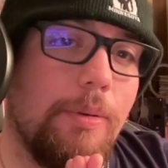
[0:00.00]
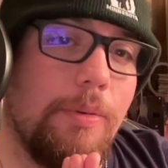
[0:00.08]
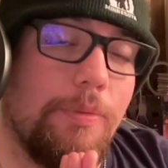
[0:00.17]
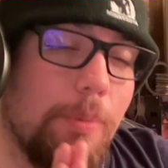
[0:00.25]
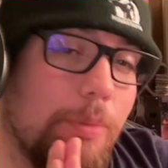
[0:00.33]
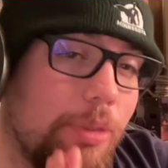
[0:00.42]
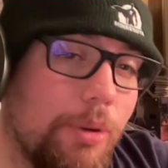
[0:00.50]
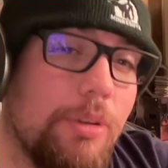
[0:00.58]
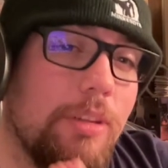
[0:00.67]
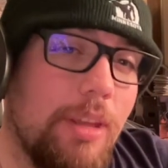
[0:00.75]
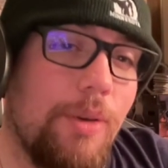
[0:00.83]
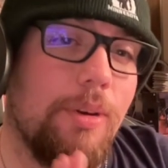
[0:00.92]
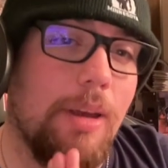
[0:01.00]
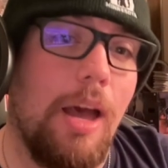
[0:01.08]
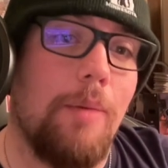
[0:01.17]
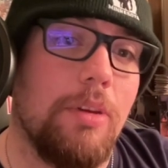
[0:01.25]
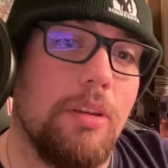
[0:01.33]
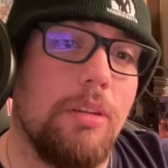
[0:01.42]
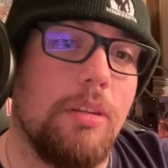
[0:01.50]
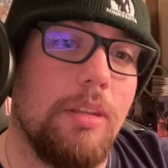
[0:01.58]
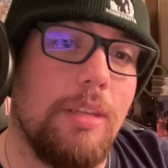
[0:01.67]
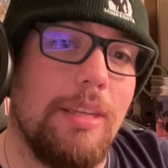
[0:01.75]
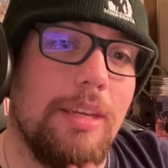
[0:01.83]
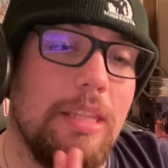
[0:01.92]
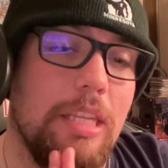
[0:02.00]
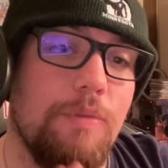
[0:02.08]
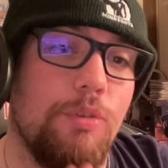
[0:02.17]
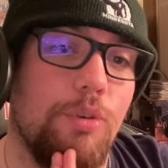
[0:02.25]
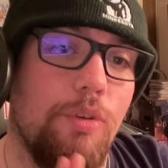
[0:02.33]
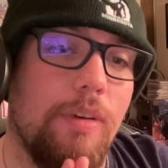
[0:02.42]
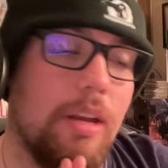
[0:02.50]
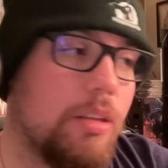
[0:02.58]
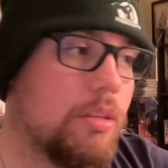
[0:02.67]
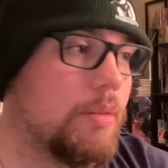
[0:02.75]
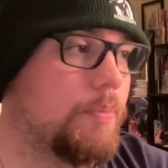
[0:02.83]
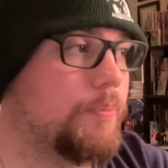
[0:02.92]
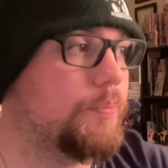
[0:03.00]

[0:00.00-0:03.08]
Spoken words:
from Nerdin' Out Comics in Emerald Grove Heights.